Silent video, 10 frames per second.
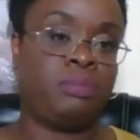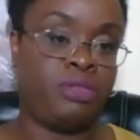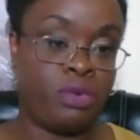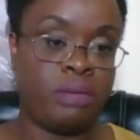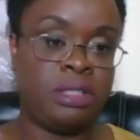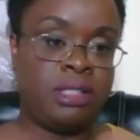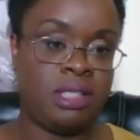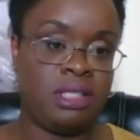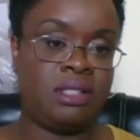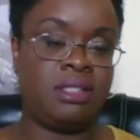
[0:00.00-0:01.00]

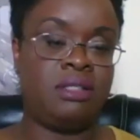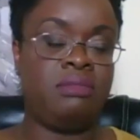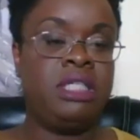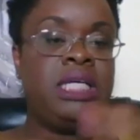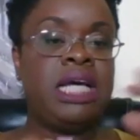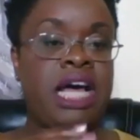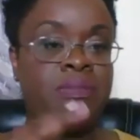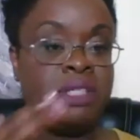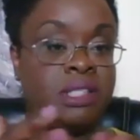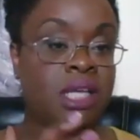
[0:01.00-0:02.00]
performances, and had
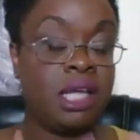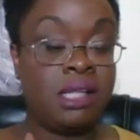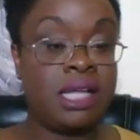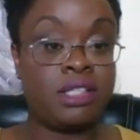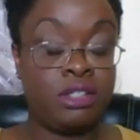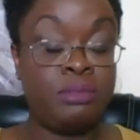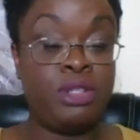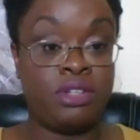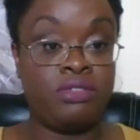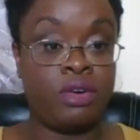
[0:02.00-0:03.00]
been singing classical
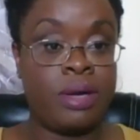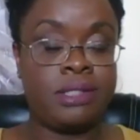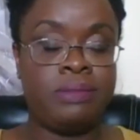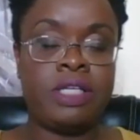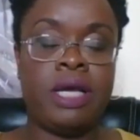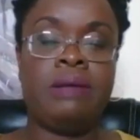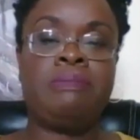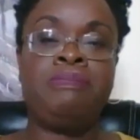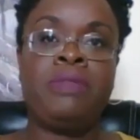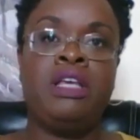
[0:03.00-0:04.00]
music for quite some
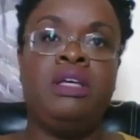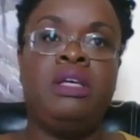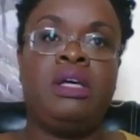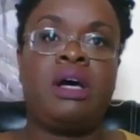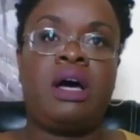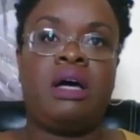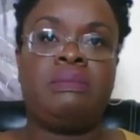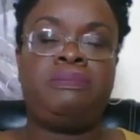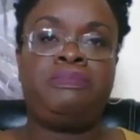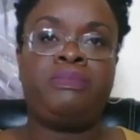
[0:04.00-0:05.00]

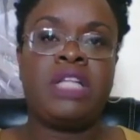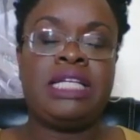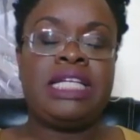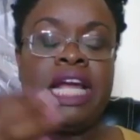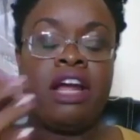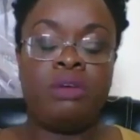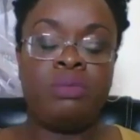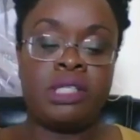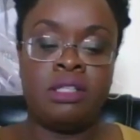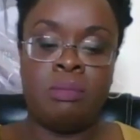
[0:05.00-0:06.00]
time. And Karen
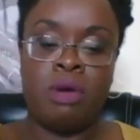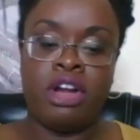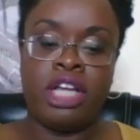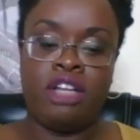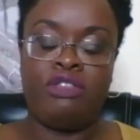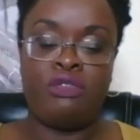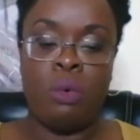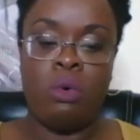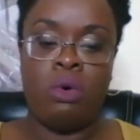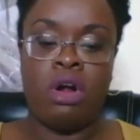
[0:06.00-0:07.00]
was in the market
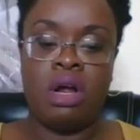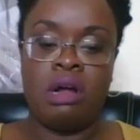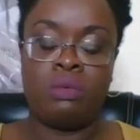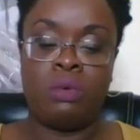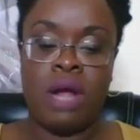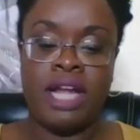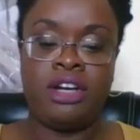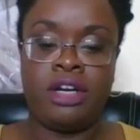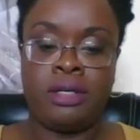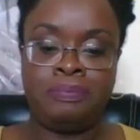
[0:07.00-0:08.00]
for a
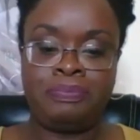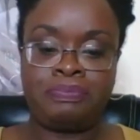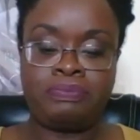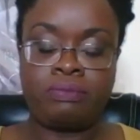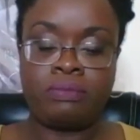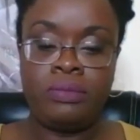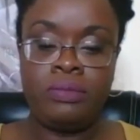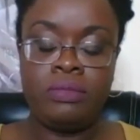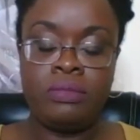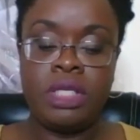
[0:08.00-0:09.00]
writer
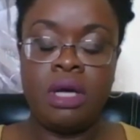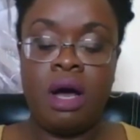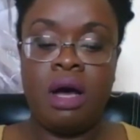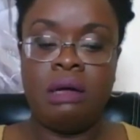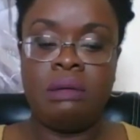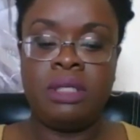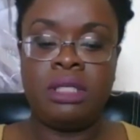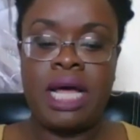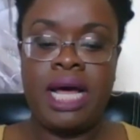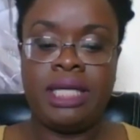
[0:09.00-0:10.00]

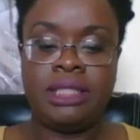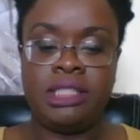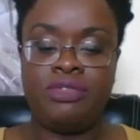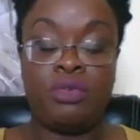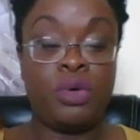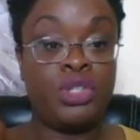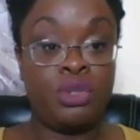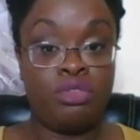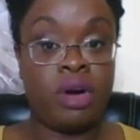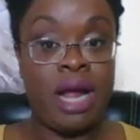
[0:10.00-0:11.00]
and
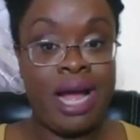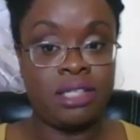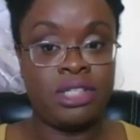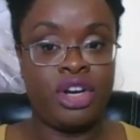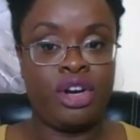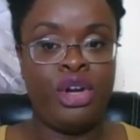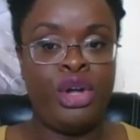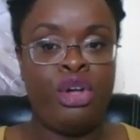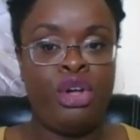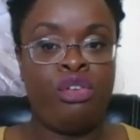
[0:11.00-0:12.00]
voiceover actor
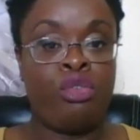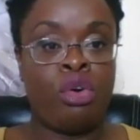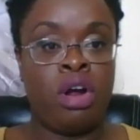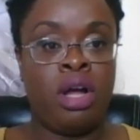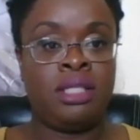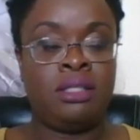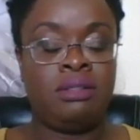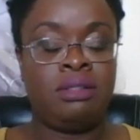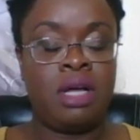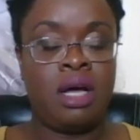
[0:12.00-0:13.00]
for
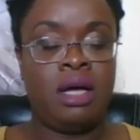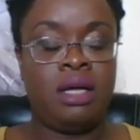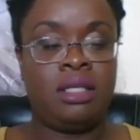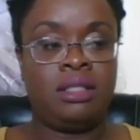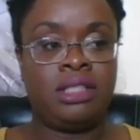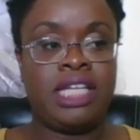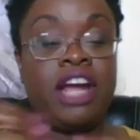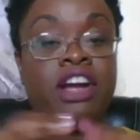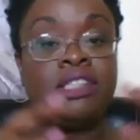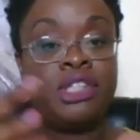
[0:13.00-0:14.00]
a
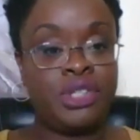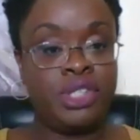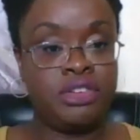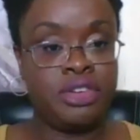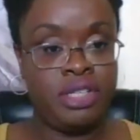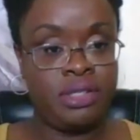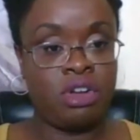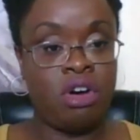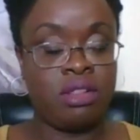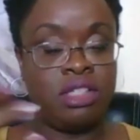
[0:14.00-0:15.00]
character series
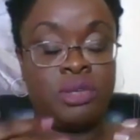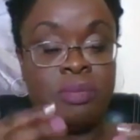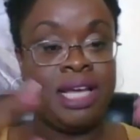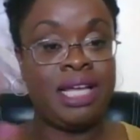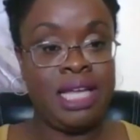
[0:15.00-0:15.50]
called the Jamaican